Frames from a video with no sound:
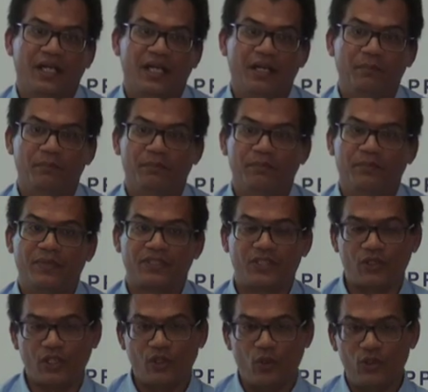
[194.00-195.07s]
Um,
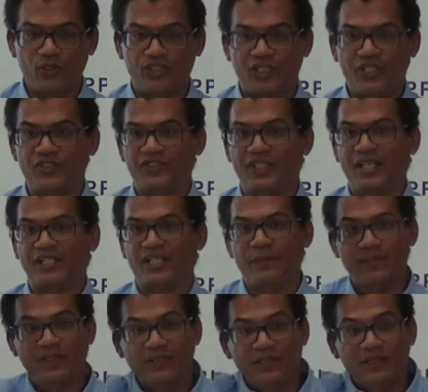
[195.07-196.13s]
so the law says that, I
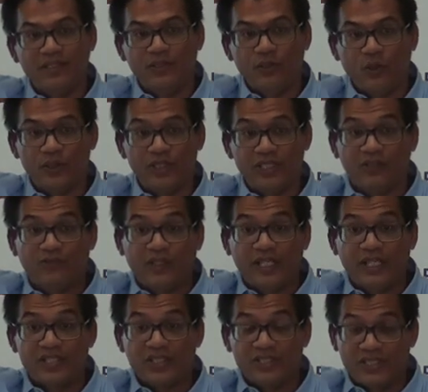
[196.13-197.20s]
mean, your audited
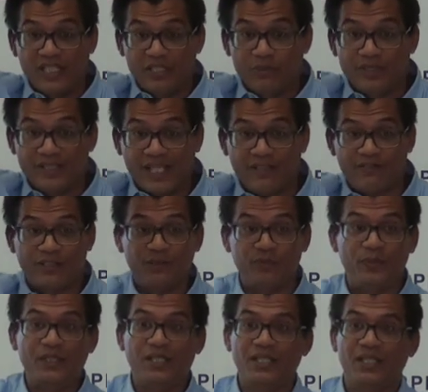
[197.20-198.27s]
financial statements have to
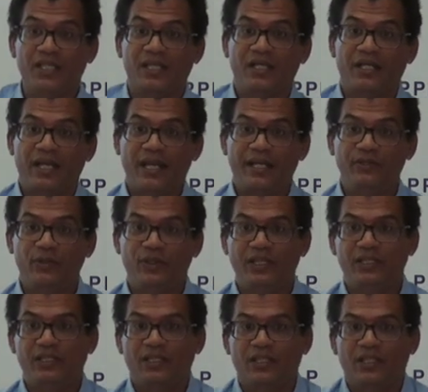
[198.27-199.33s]
be
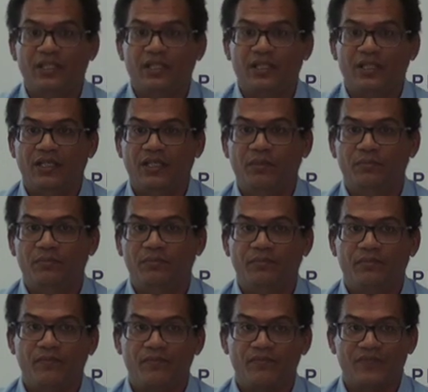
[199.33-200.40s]
annually
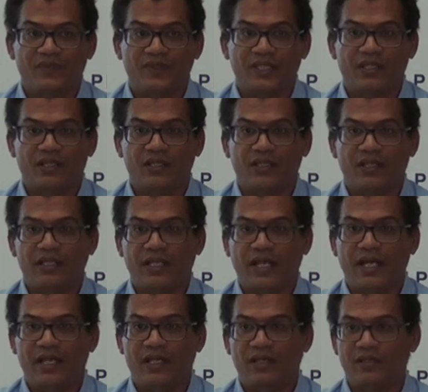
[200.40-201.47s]
um,
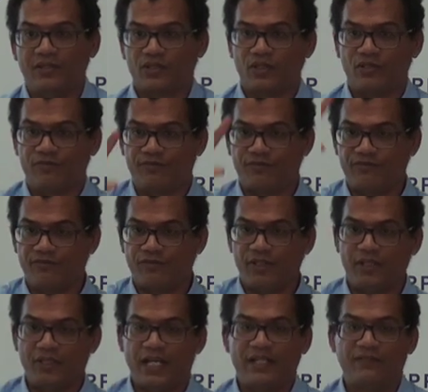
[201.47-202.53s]
uh, sort of
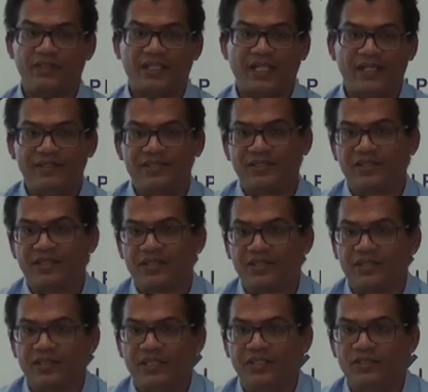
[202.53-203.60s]
uh, advertised
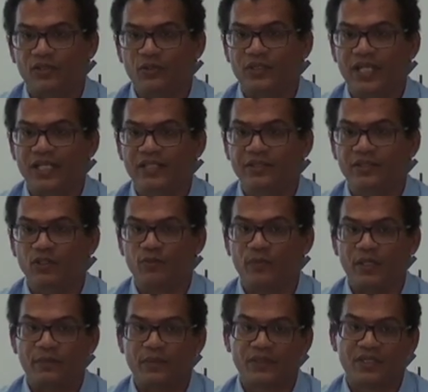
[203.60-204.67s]
in two daily
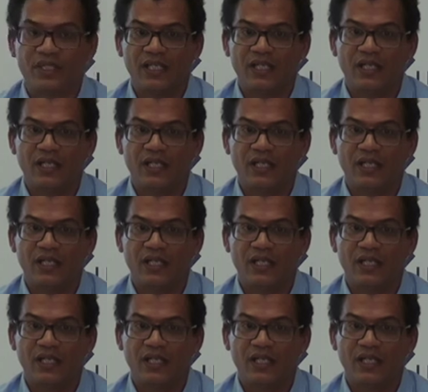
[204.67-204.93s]
newspapers.